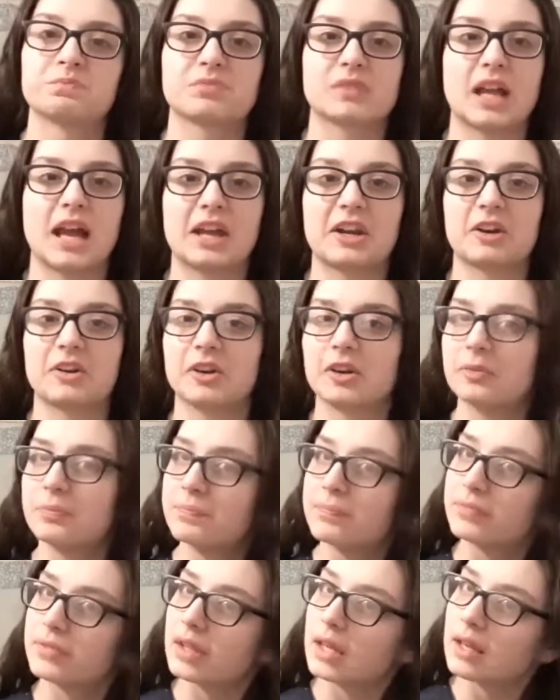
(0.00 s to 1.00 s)
I don't know.
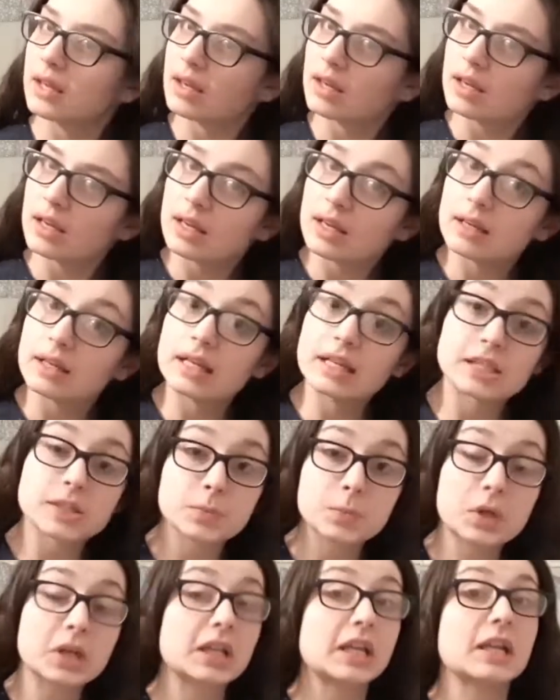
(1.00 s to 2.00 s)
It's
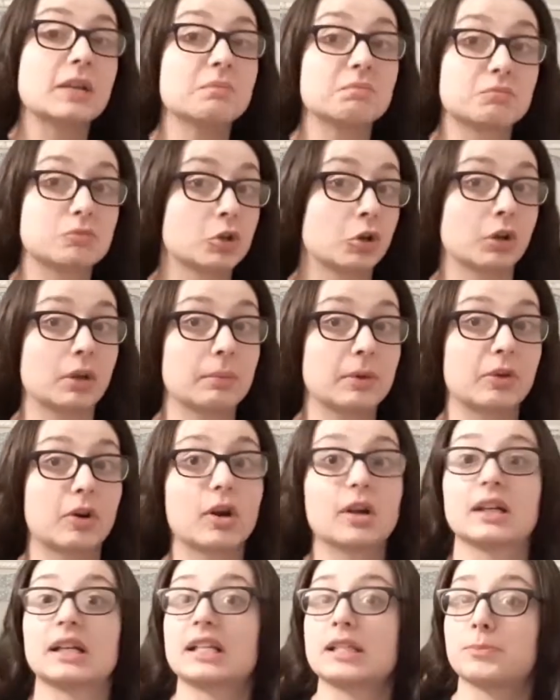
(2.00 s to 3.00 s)
pretty, don't get me
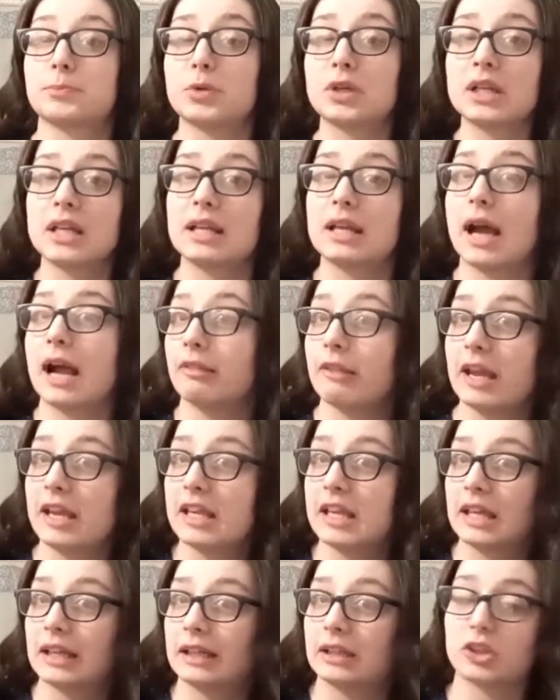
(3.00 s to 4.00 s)
wrong, it's pretty, I
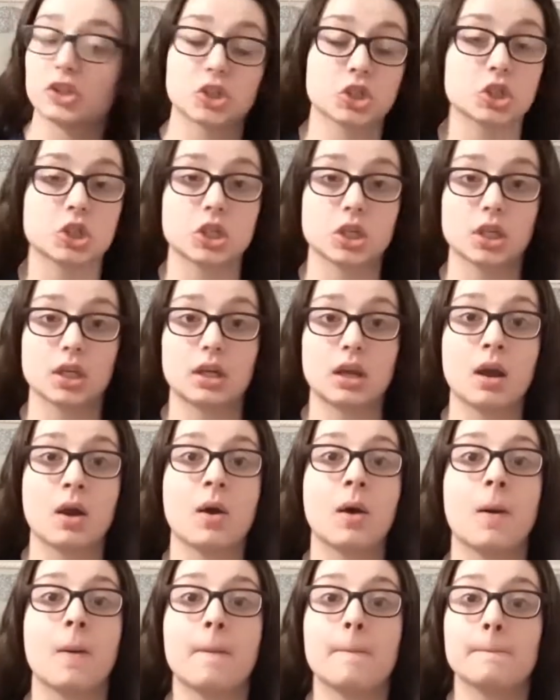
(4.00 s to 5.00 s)
like it, it looks good,
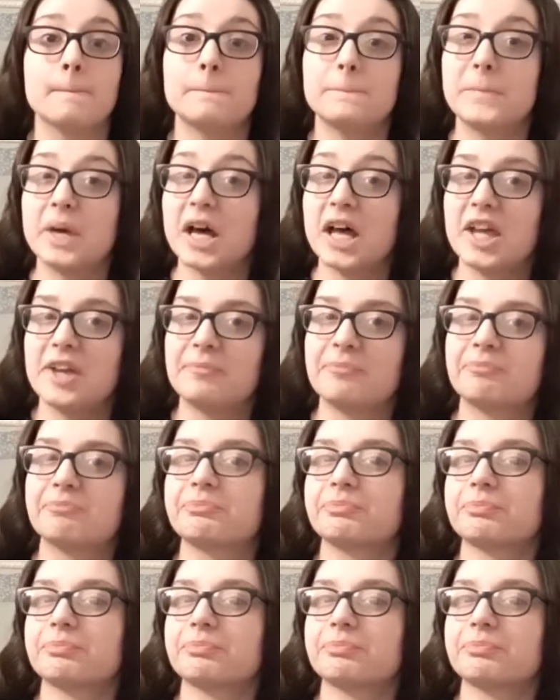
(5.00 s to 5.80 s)
but